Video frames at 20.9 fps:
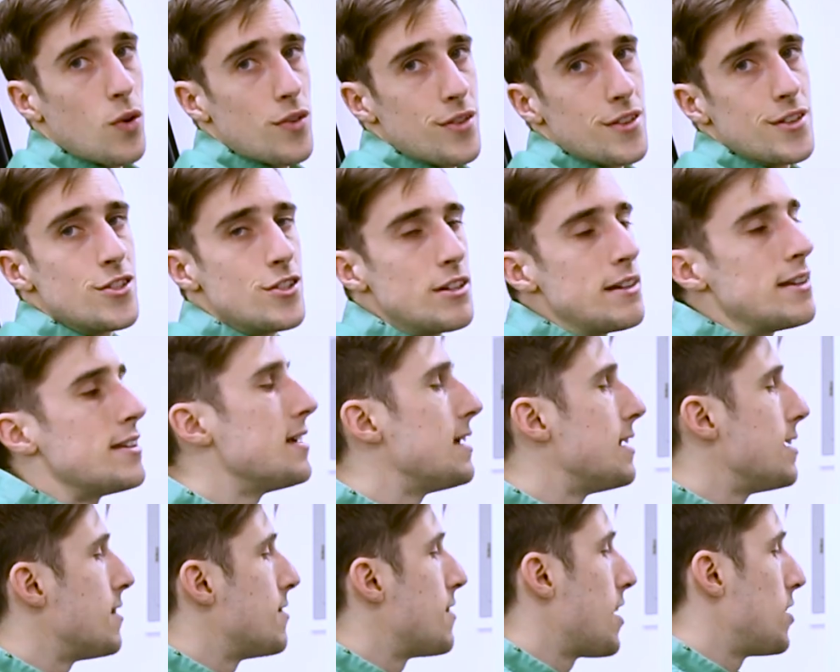or the
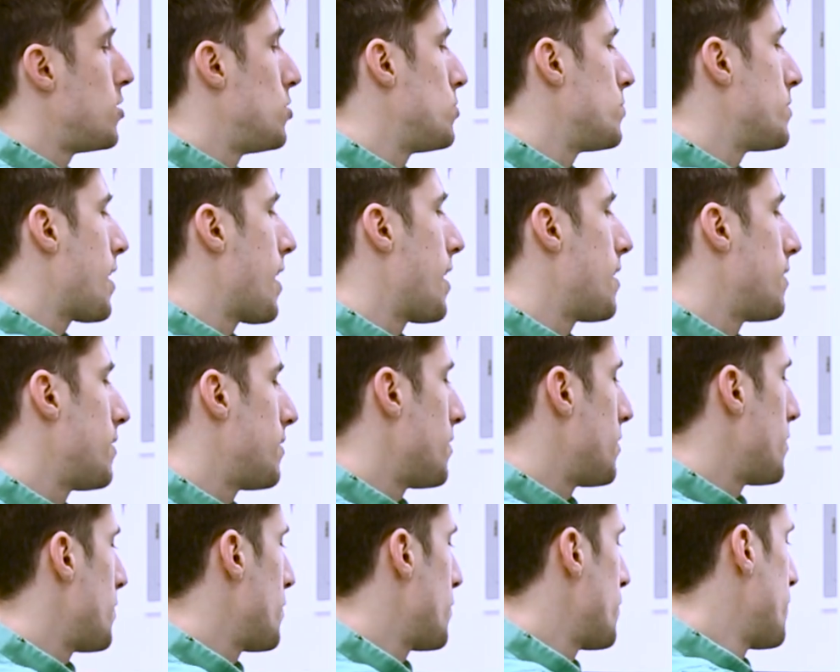GT, then you get
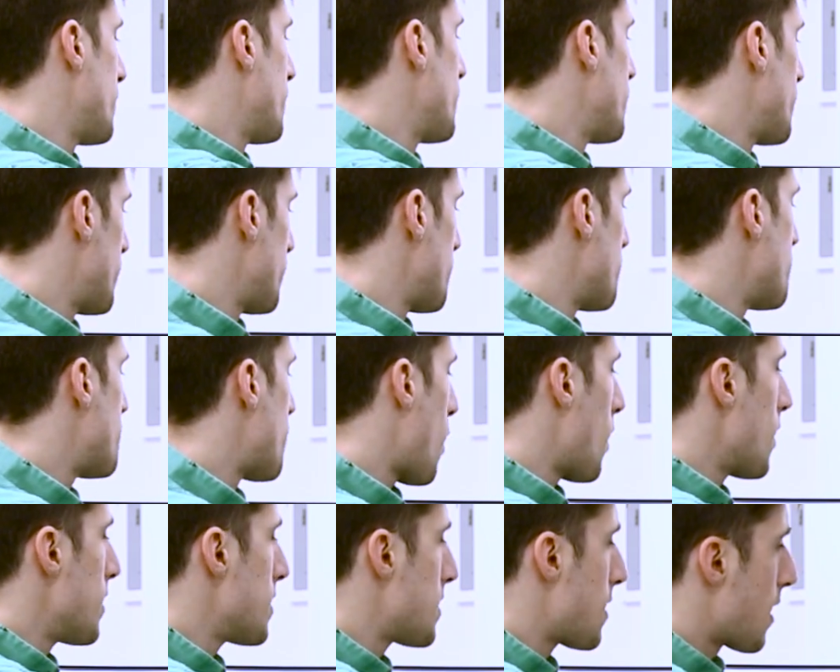
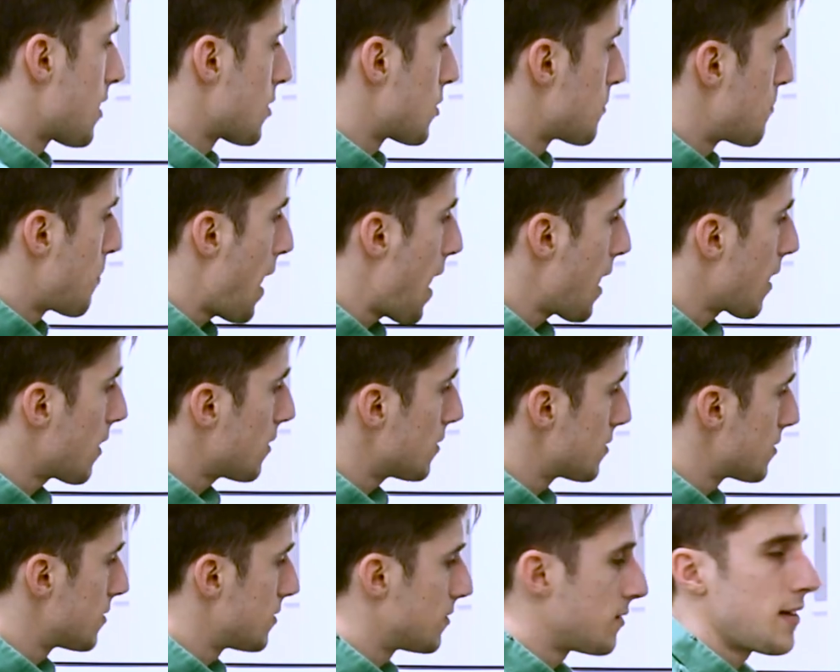body colored
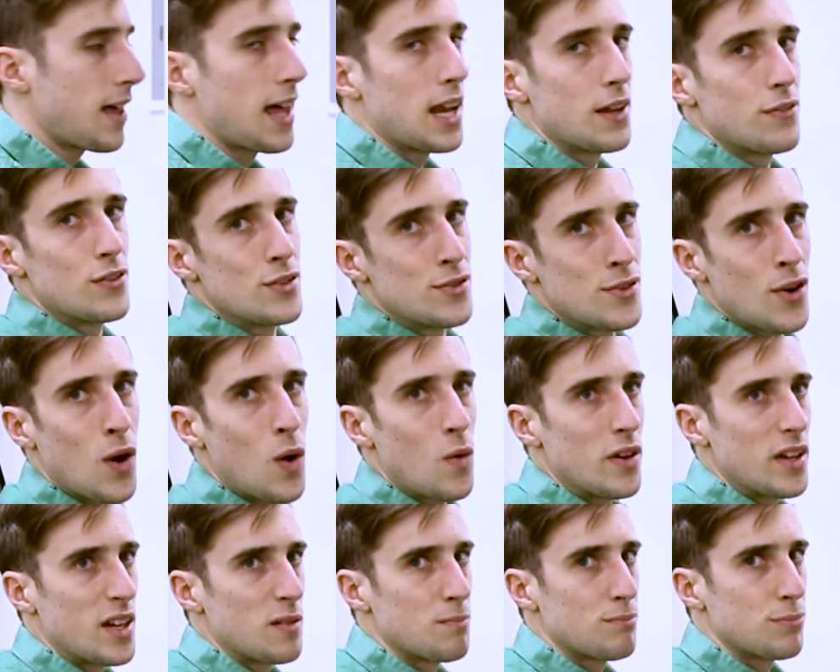panels. And if you don't,
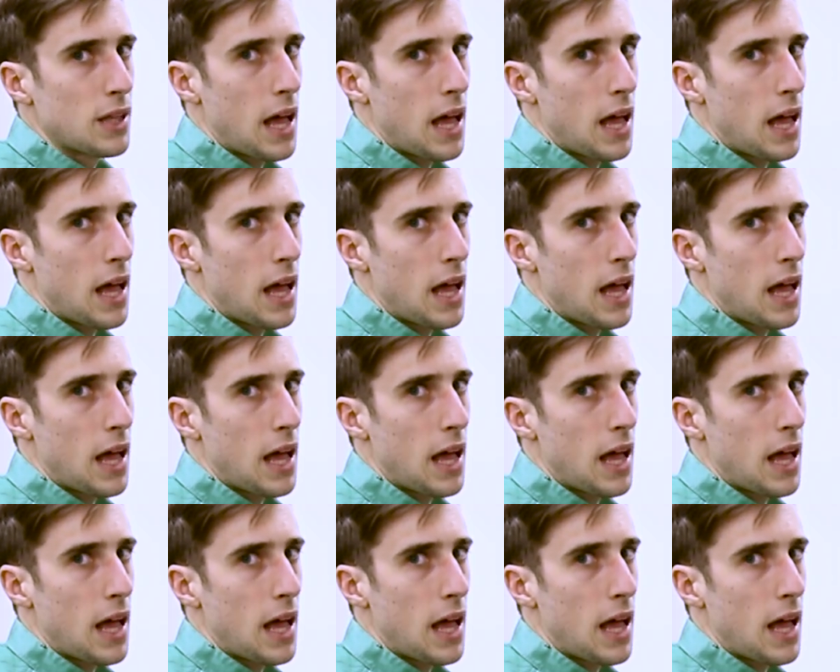then you get